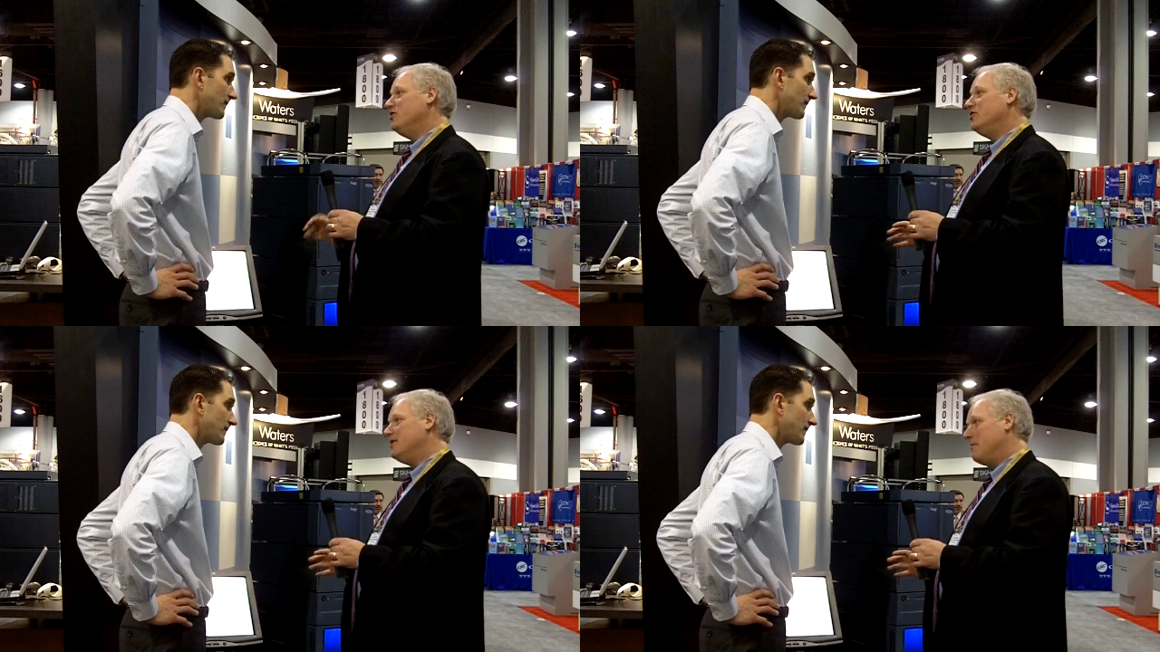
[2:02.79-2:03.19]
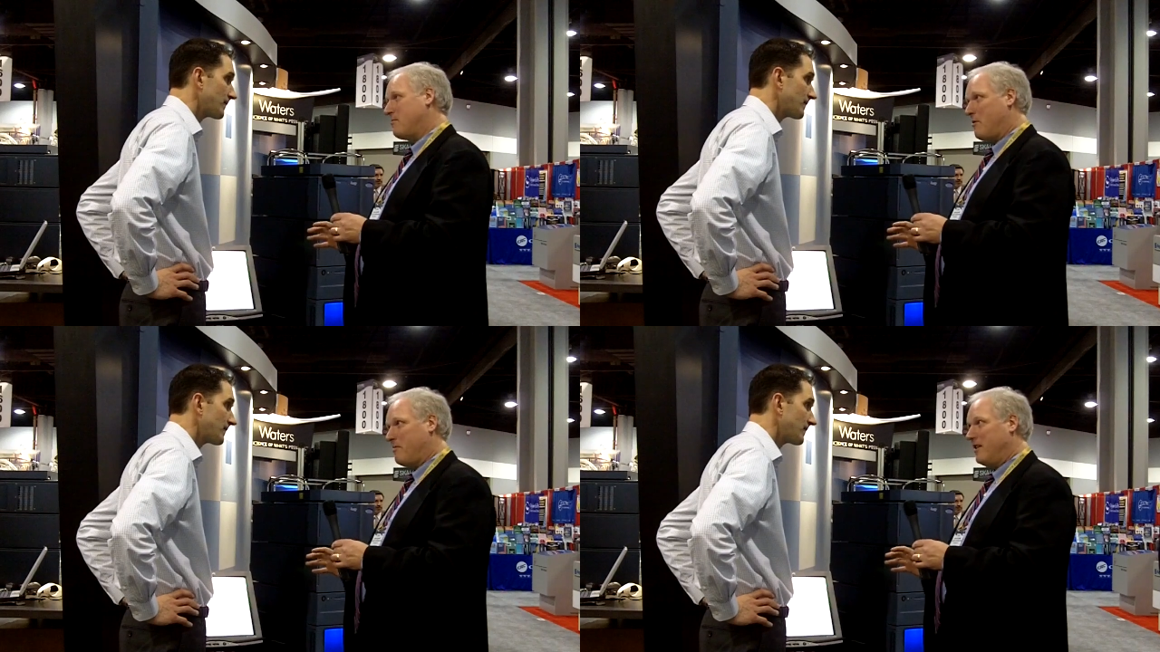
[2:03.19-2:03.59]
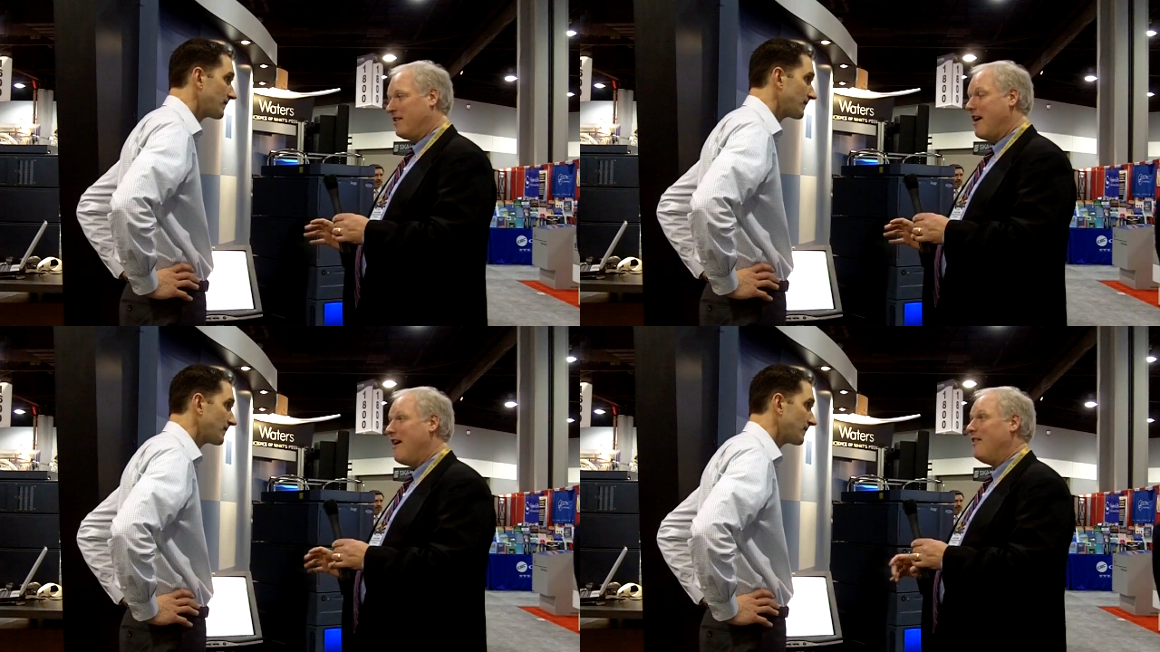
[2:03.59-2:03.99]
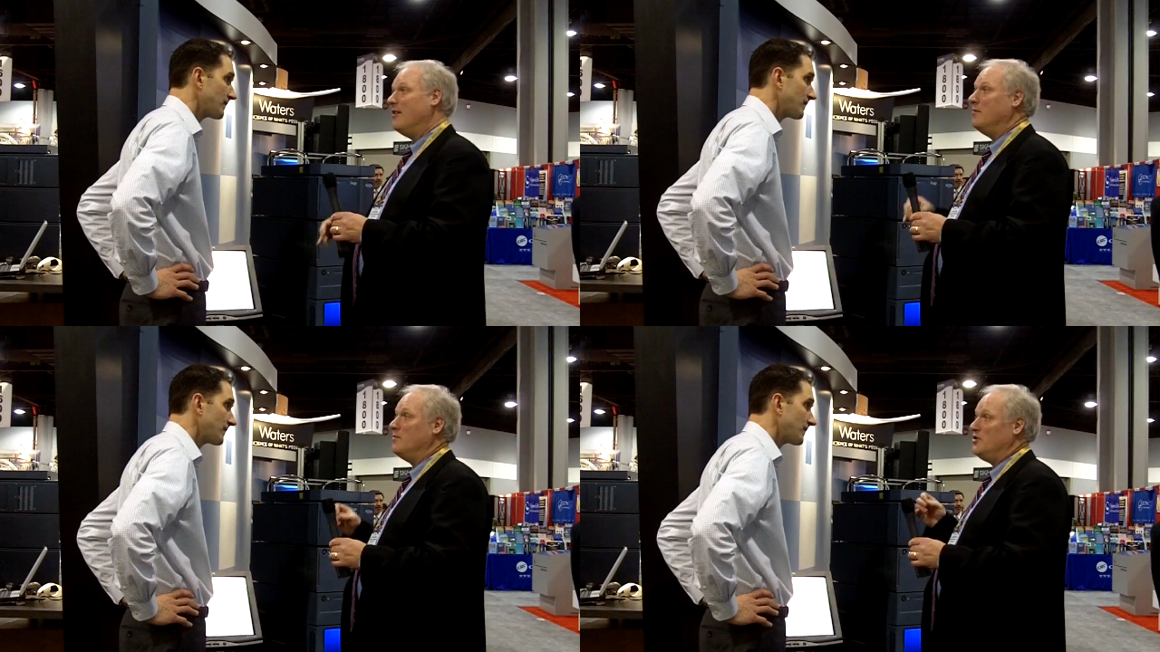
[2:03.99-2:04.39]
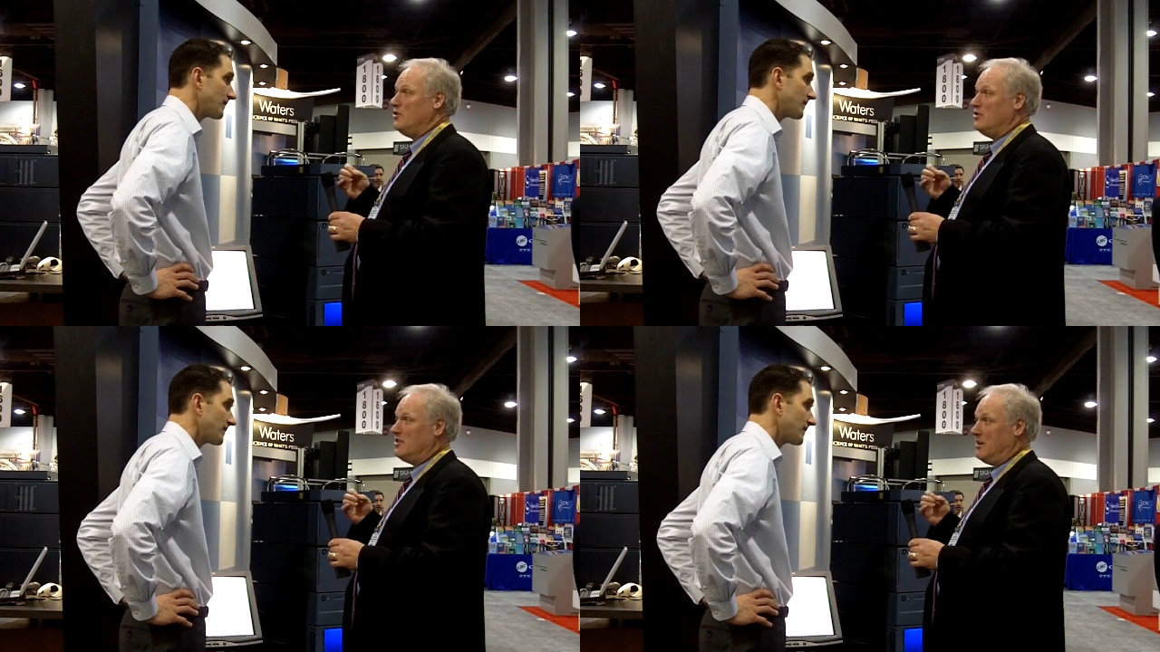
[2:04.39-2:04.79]
Speaker 1: choose the appropriate column,
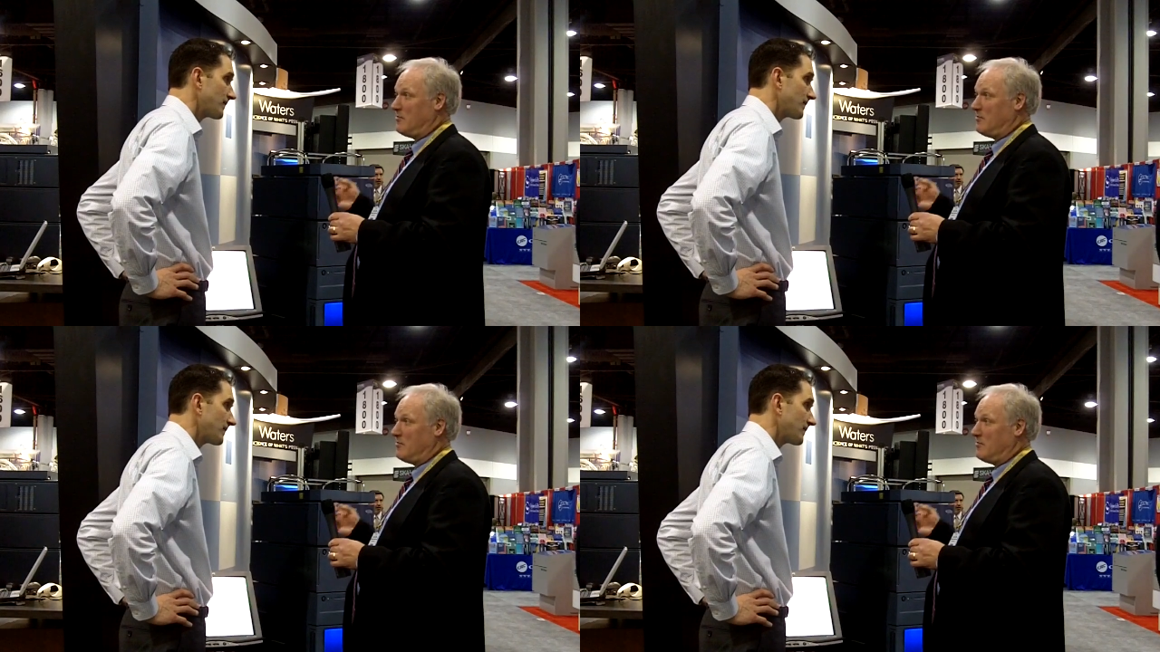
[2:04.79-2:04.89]
choose the